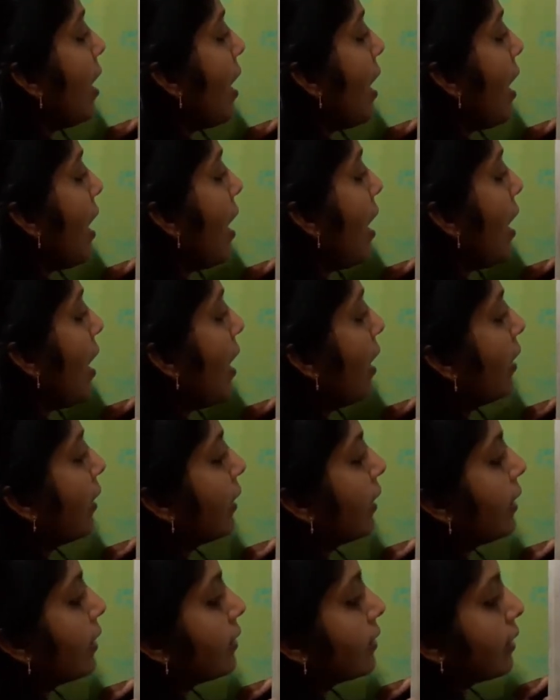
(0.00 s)
R
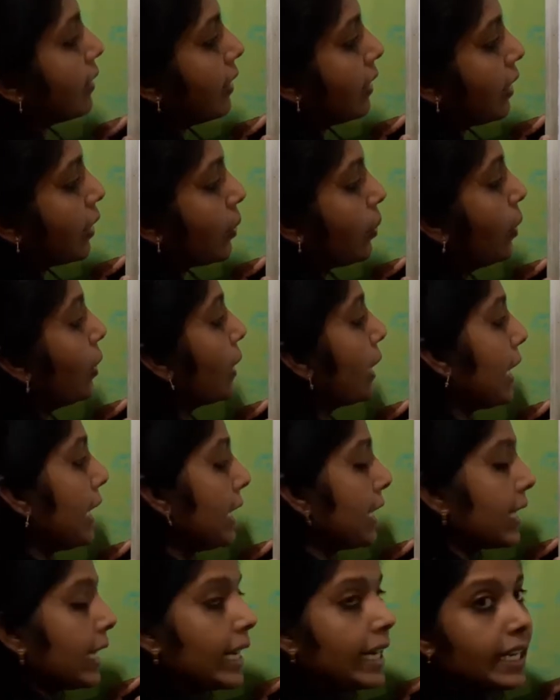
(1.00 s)
is equal to,
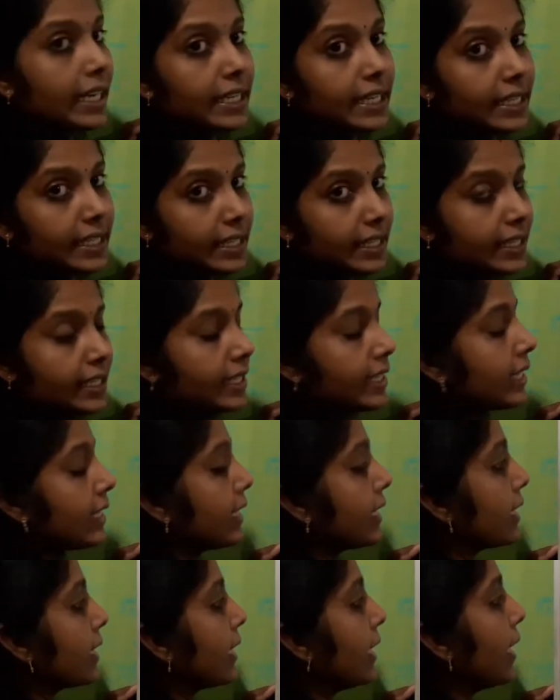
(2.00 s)
internal resistance
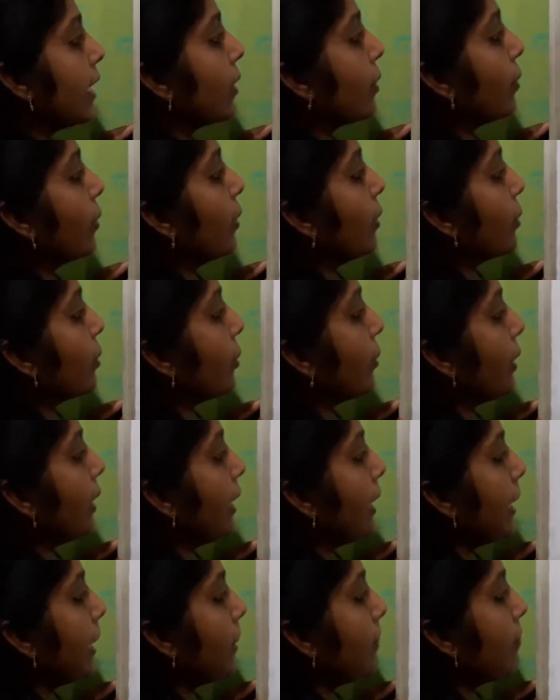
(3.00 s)
is equal to
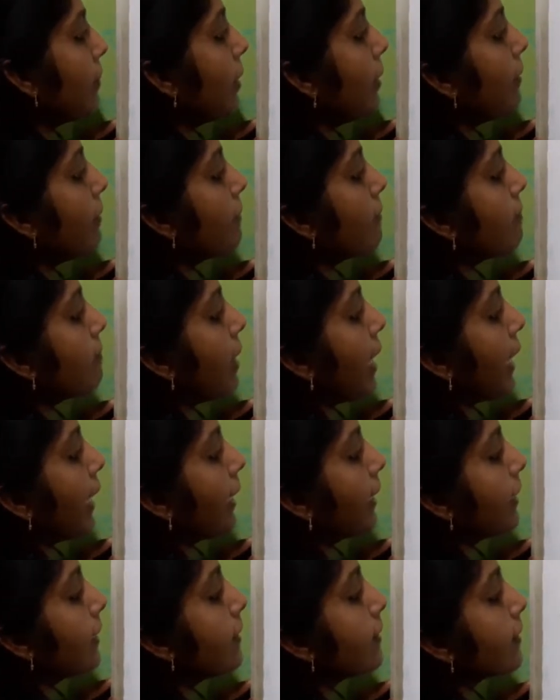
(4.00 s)
E.M.F
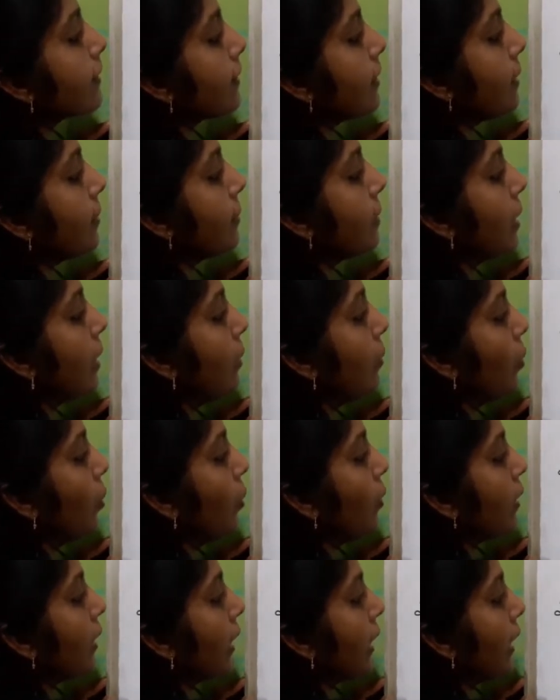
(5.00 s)
minus terminal
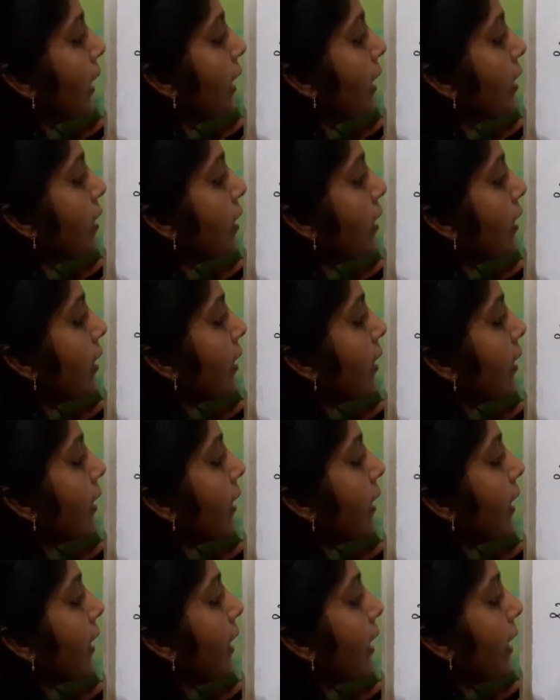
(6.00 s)
voltage
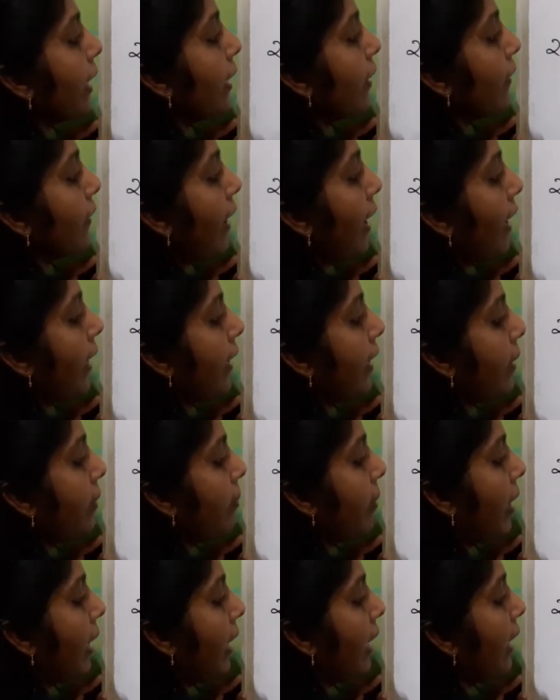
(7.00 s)
divided
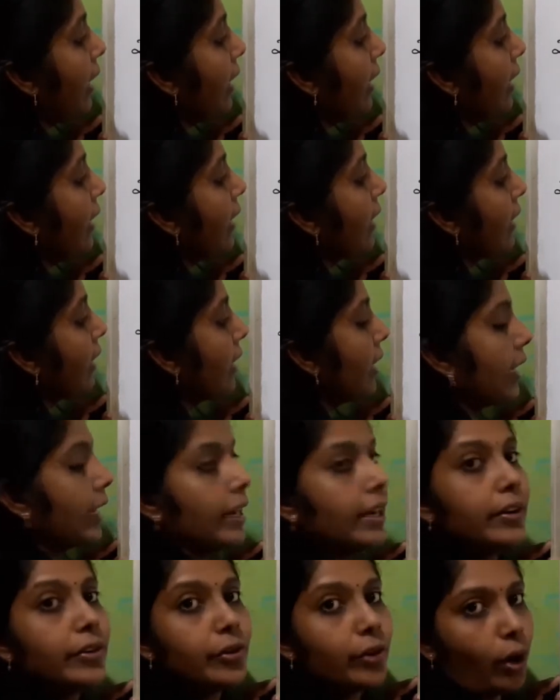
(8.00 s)
by
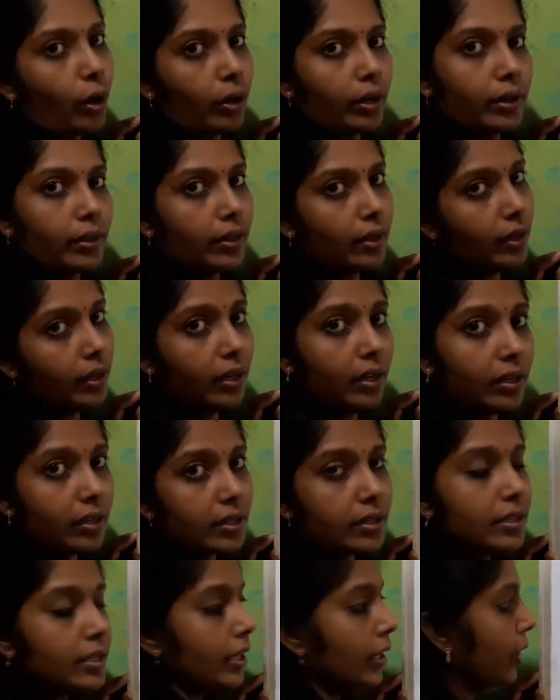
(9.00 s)
current drawn in the
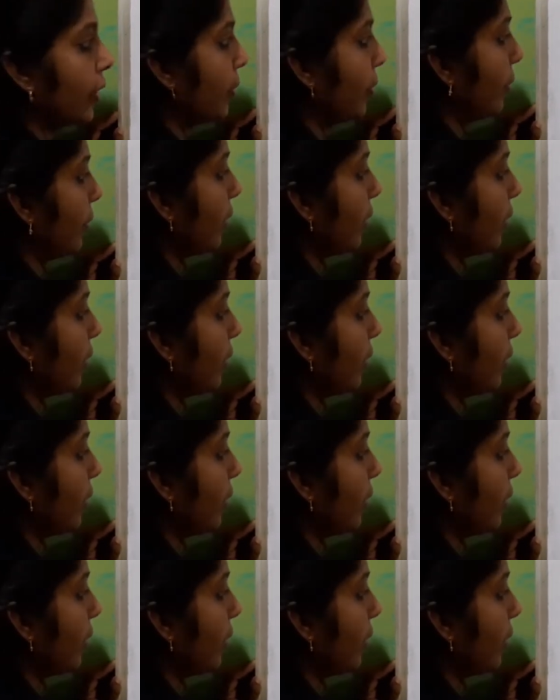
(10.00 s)
circuit.